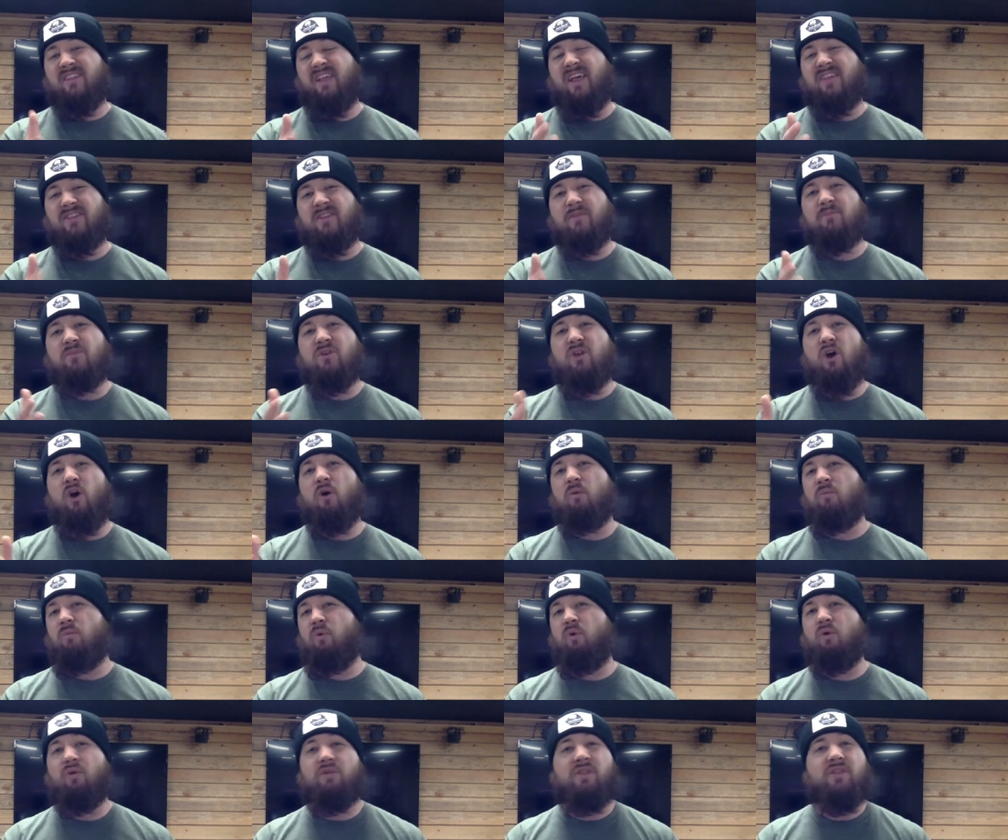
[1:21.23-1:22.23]
let them know
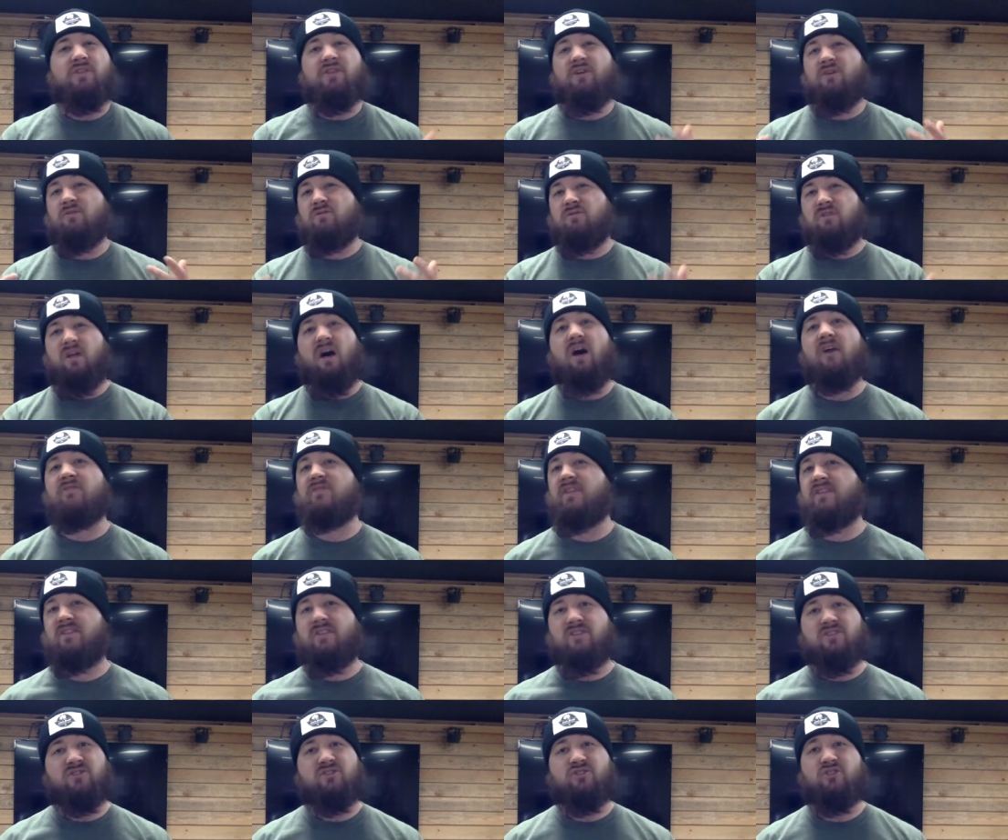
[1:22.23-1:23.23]
more that they're loved
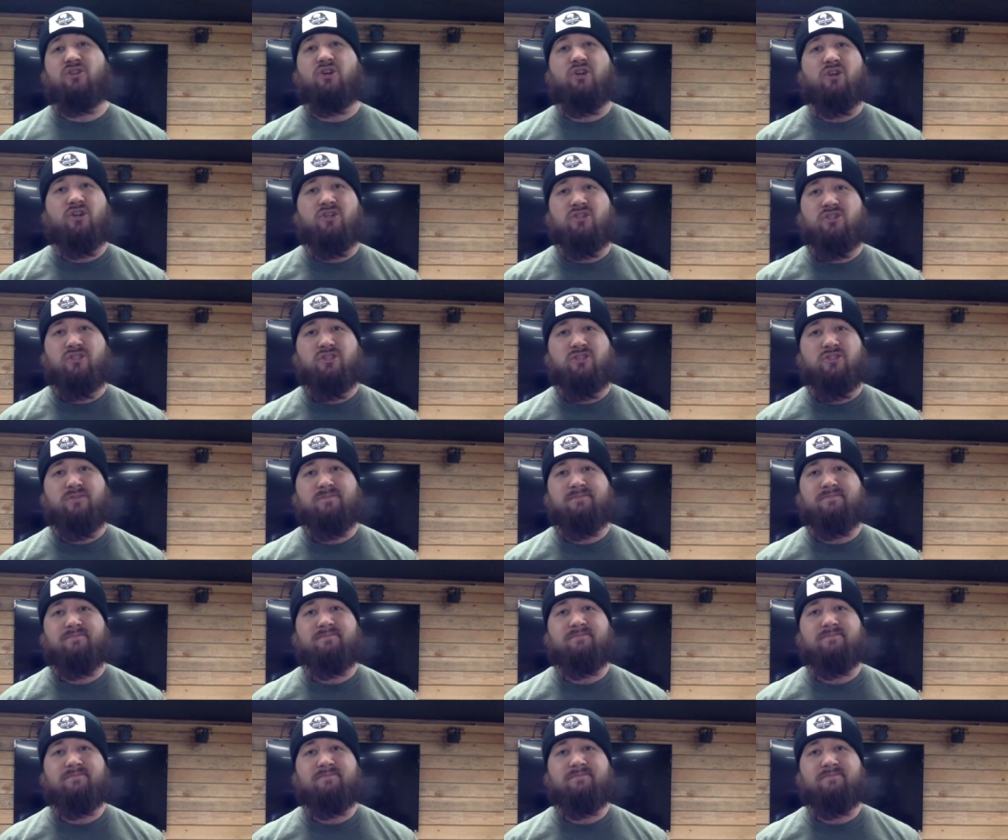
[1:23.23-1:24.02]
at this church.